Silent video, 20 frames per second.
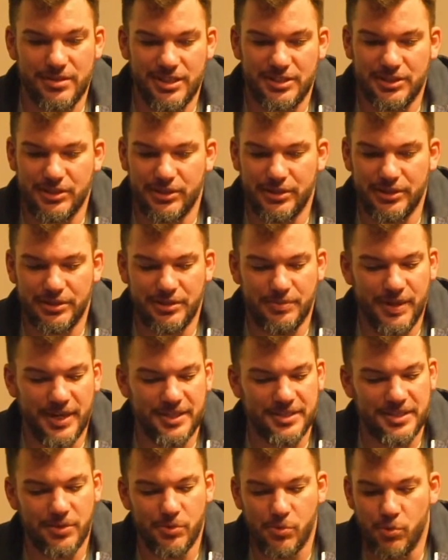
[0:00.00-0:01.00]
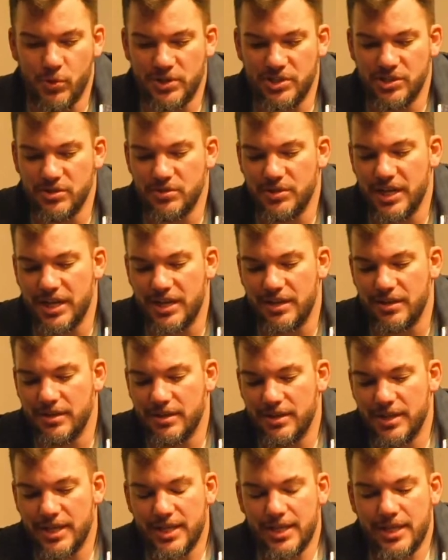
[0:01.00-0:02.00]
It's all depends on what you get.
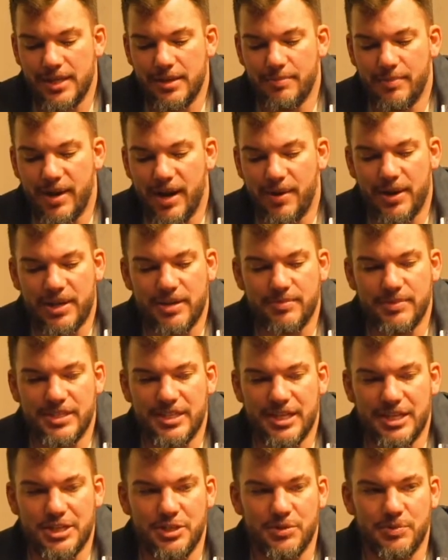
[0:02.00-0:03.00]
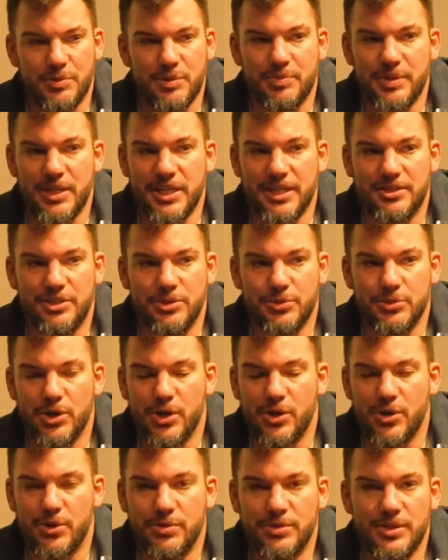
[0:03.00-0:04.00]
My recommendation would be to
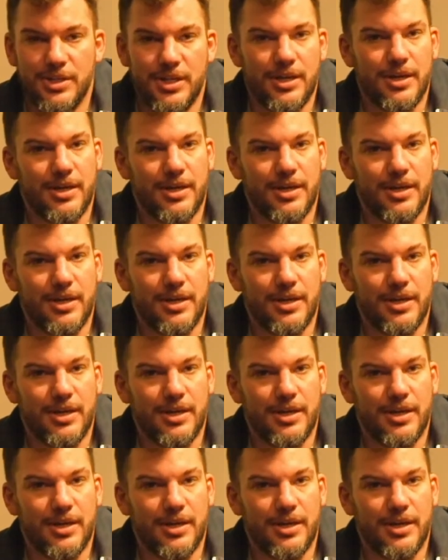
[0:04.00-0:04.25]
go